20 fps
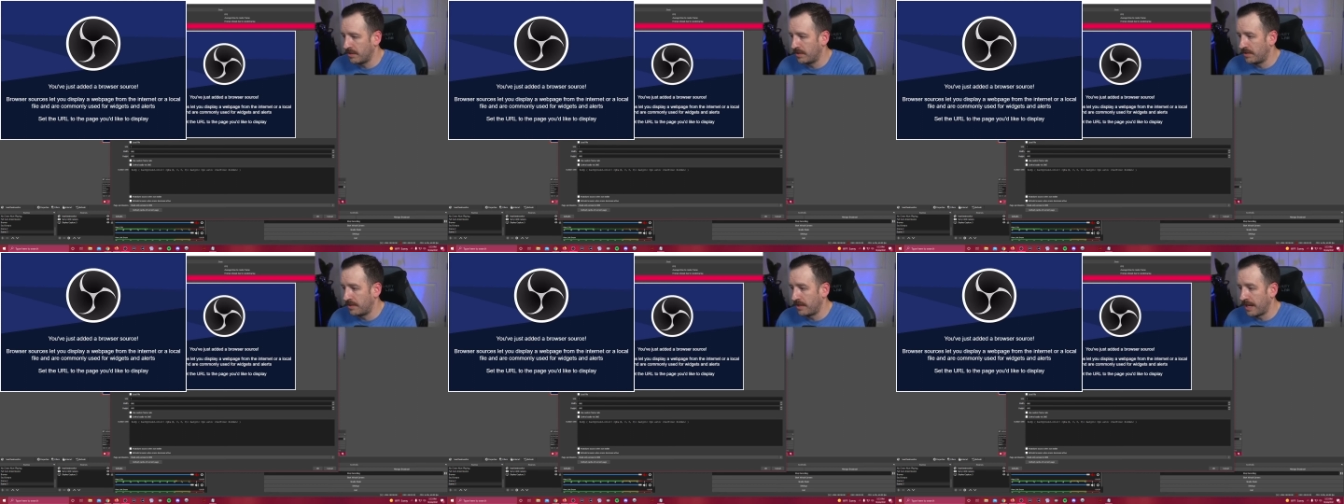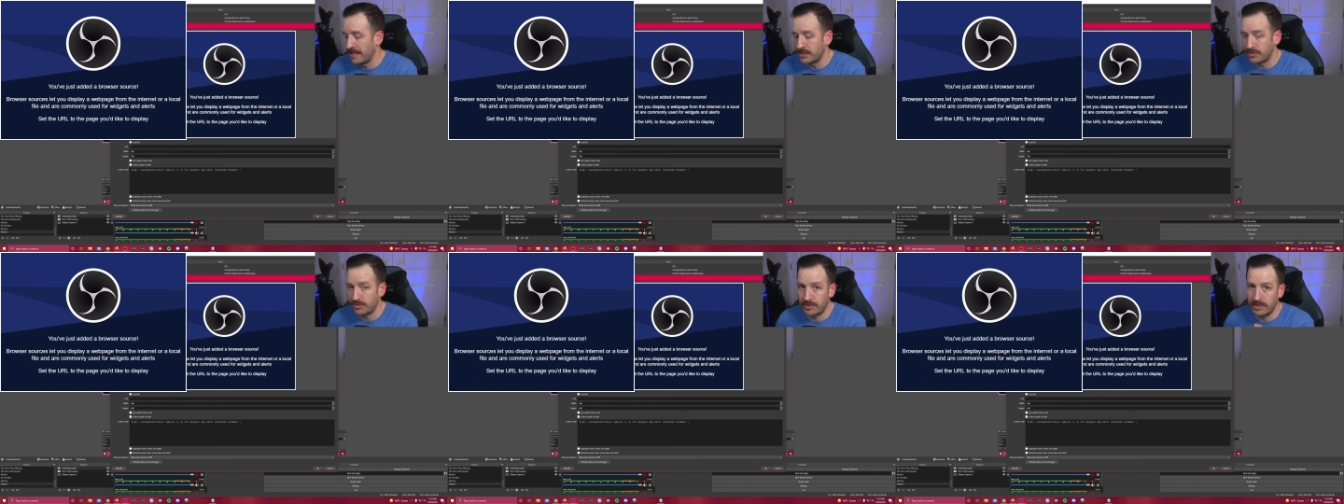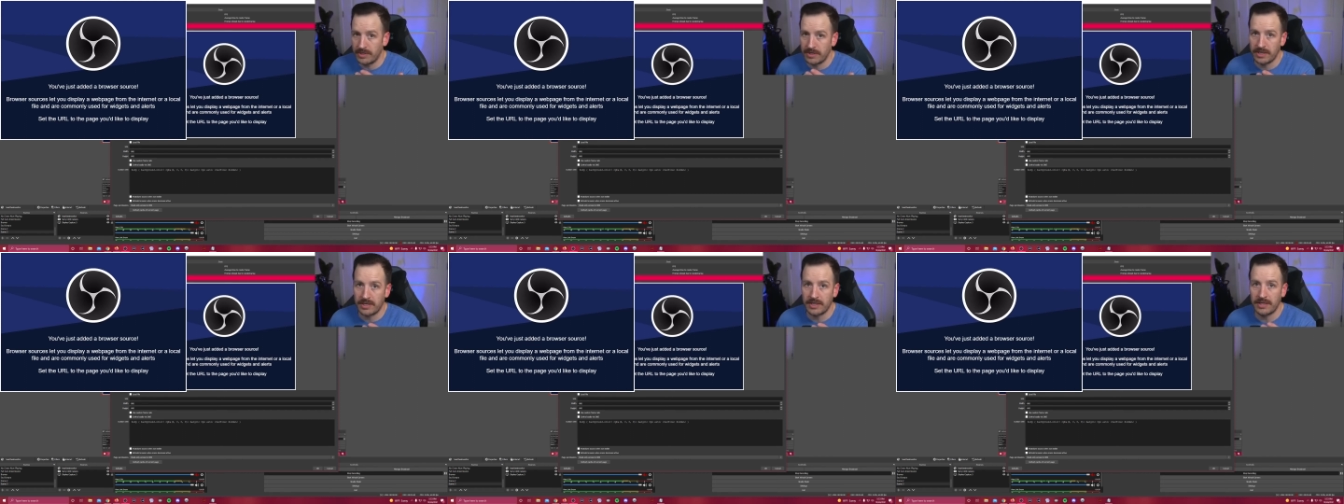That's where you're
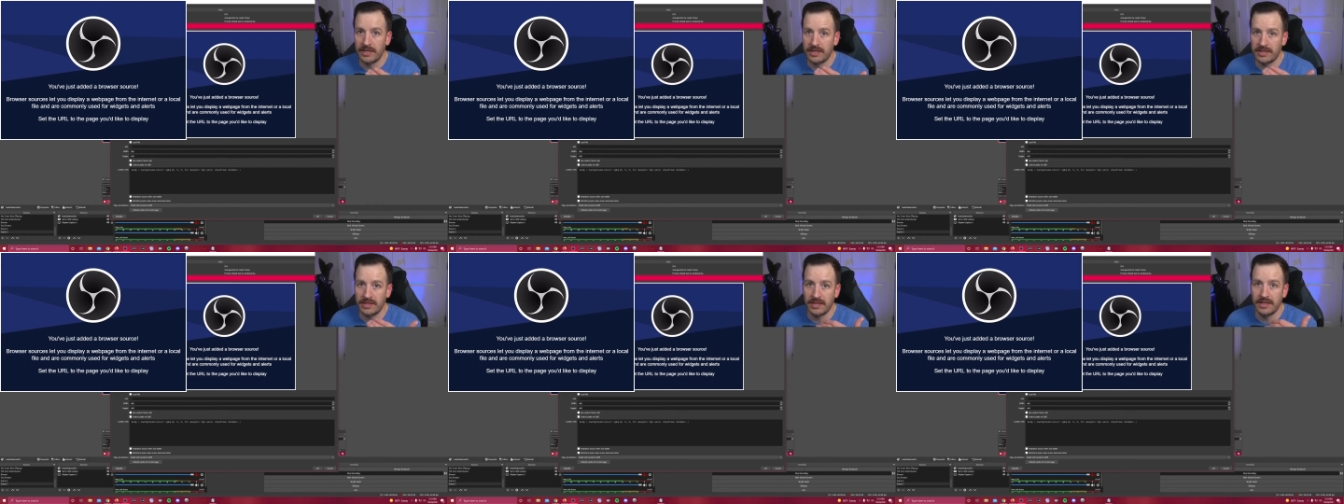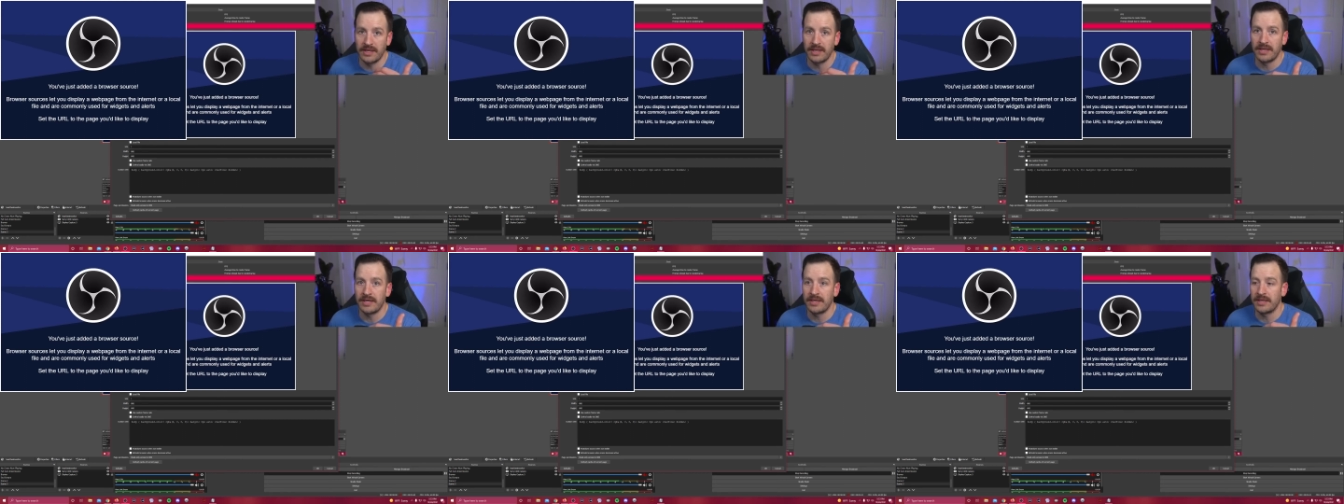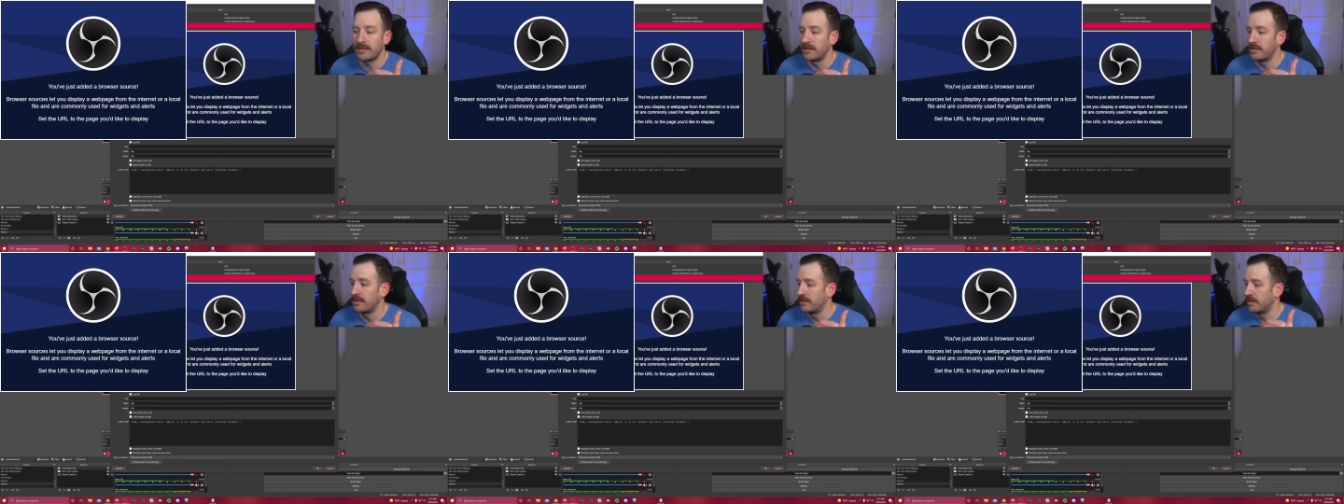gonna click the link.
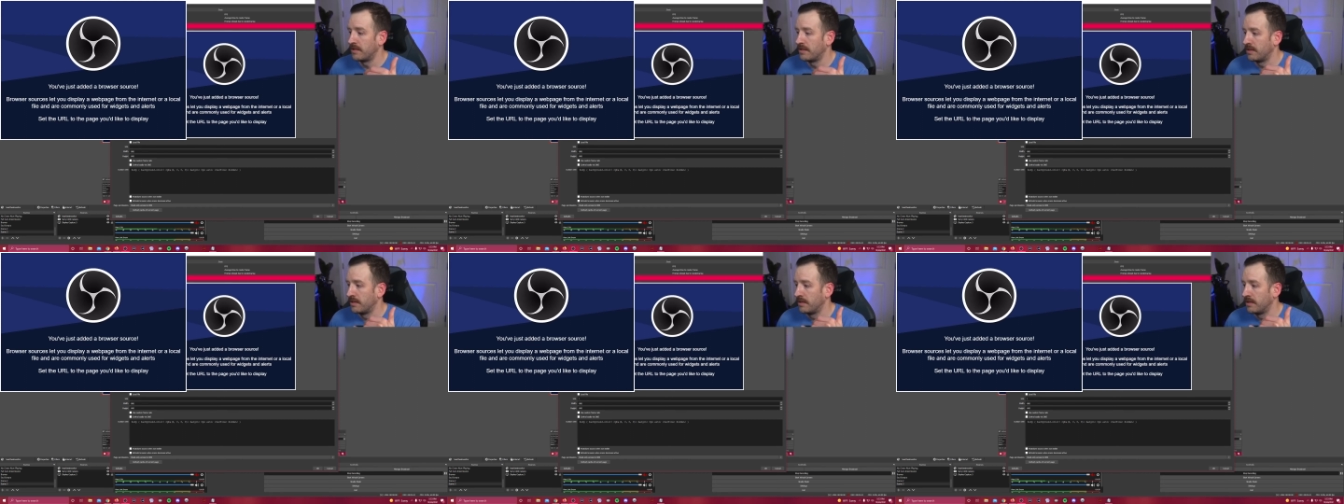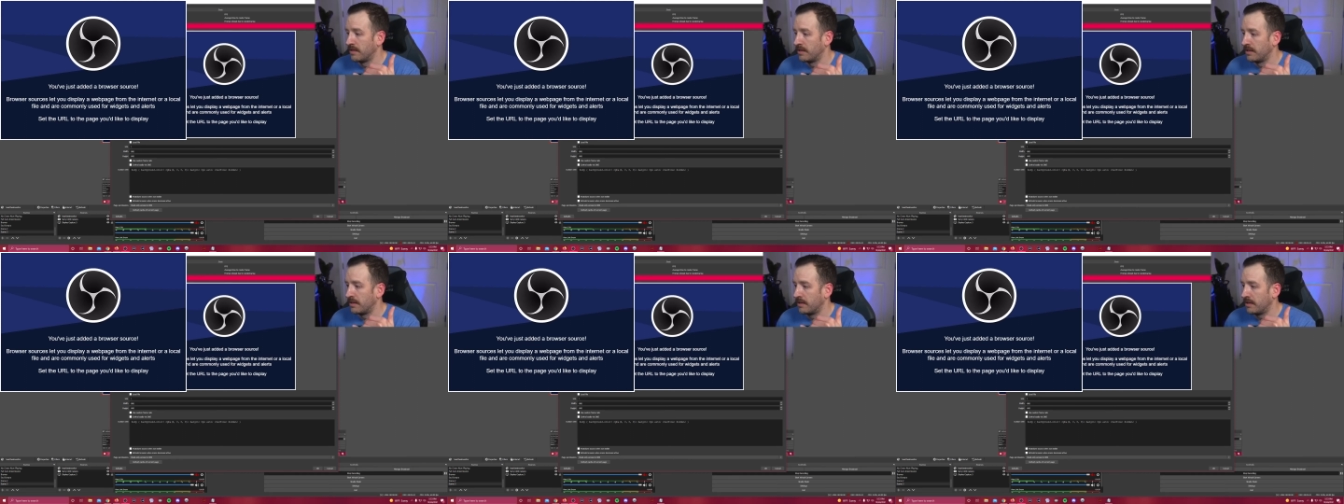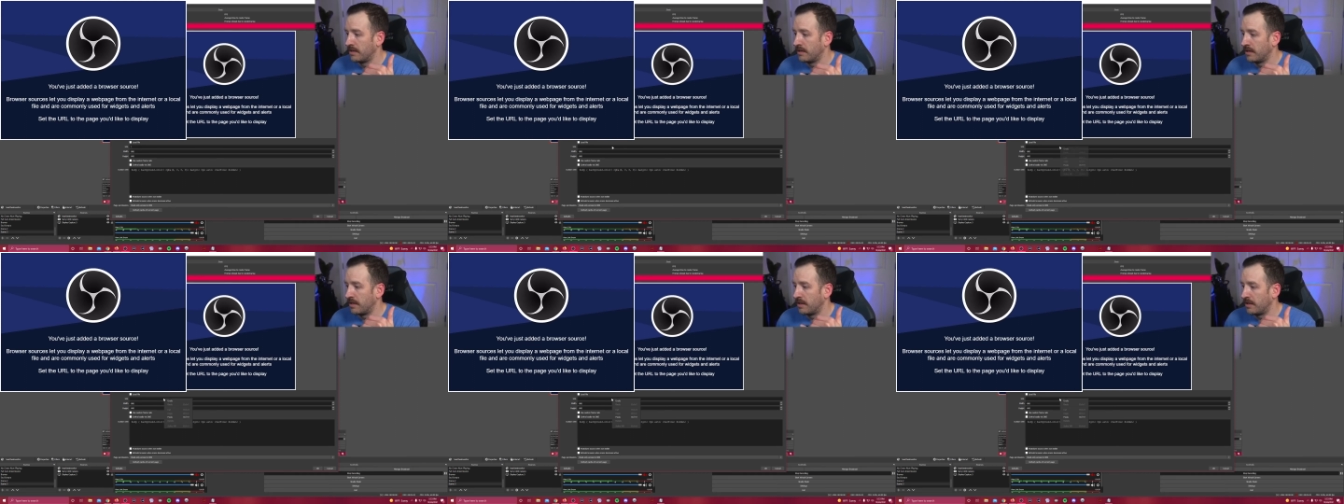
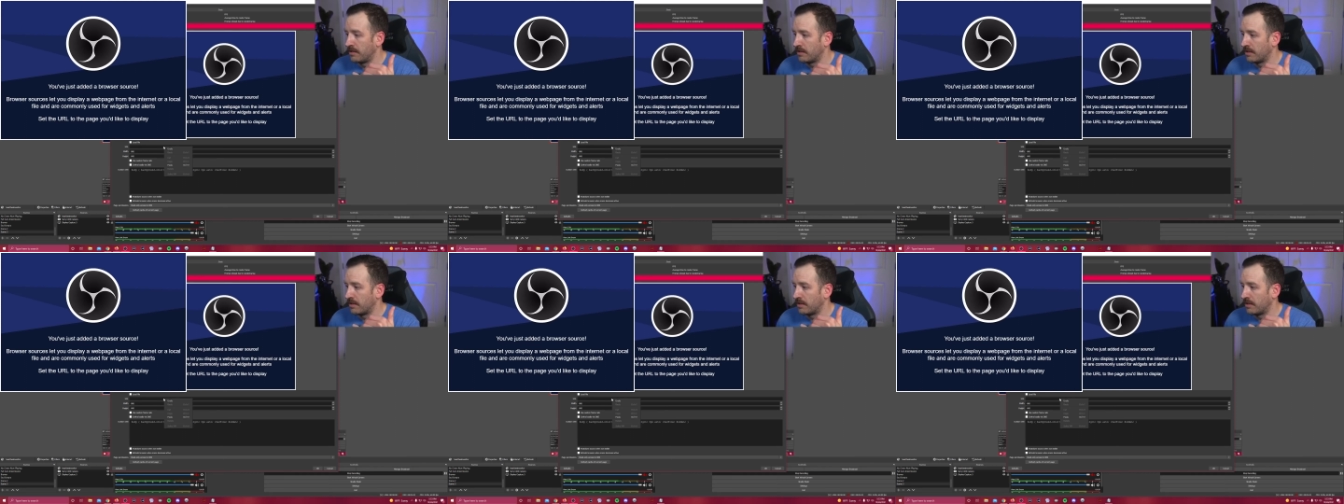And you're